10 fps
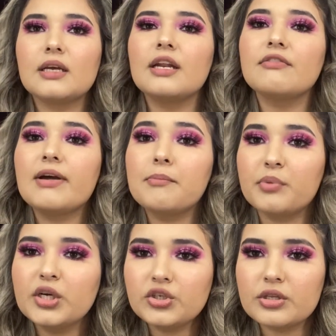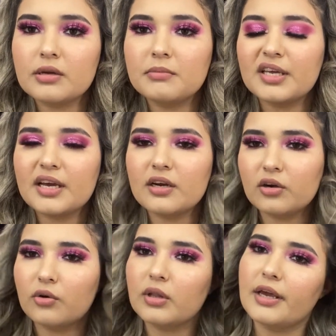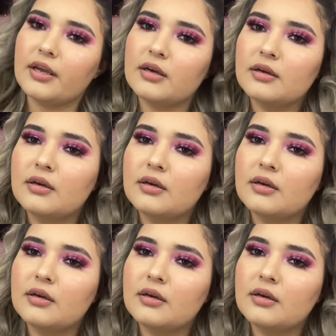and if I brush them, they kind of go like